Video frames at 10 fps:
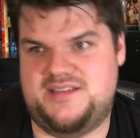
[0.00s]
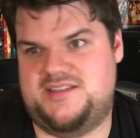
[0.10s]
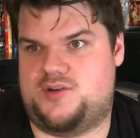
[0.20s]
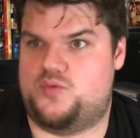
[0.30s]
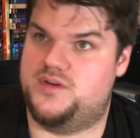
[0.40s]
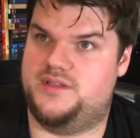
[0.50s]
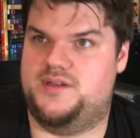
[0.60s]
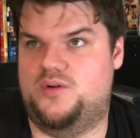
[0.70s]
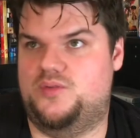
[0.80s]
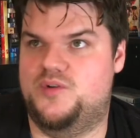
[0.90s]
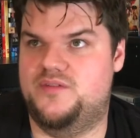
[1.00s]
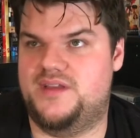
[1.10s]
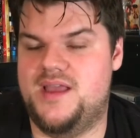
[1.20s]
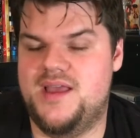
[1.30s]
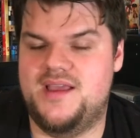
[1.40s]
is a really old
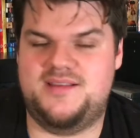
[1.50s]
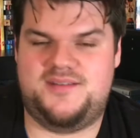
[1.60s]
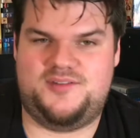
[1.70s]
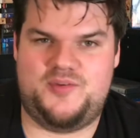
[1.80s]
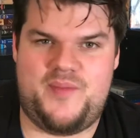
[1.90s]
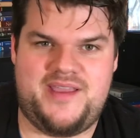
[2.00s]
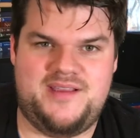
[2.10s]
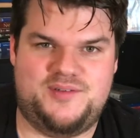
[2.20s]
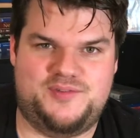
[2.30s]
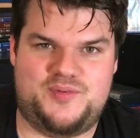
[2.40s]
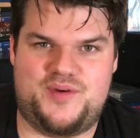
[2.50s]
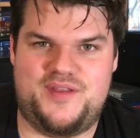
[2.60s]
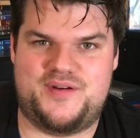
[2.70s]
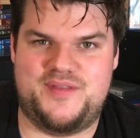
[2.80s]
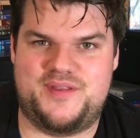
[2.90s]
movie, he's also Mikey's older brother in The